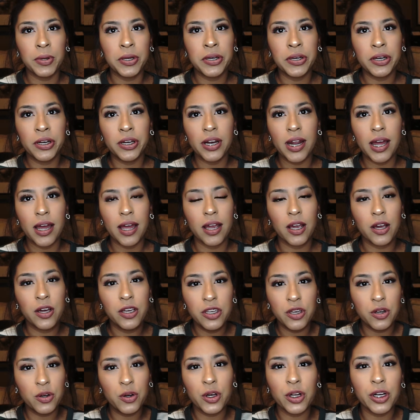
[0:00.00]

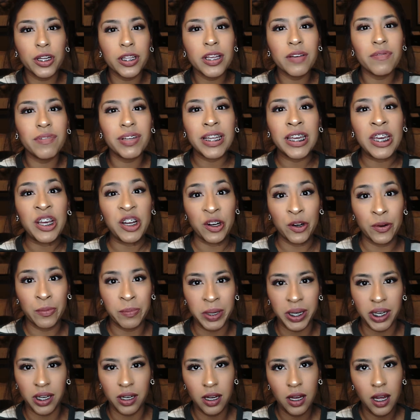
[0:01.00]
couldn't even hear
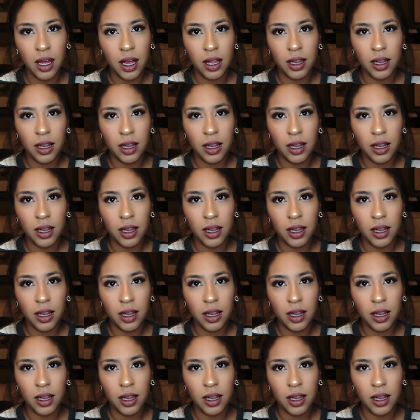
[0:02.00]
me.